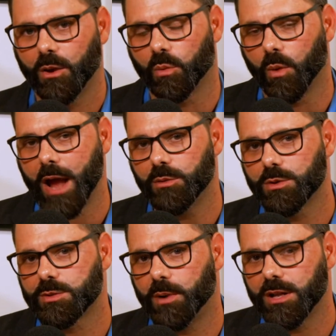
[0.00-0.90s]

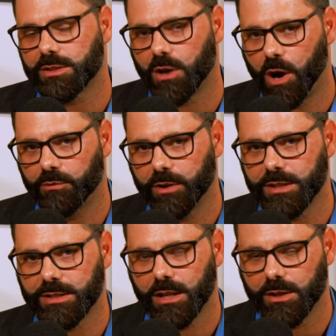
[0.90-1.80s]

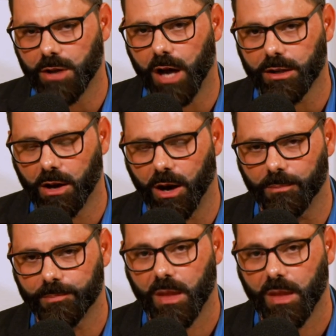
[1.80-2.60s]
rightresponseconference.com.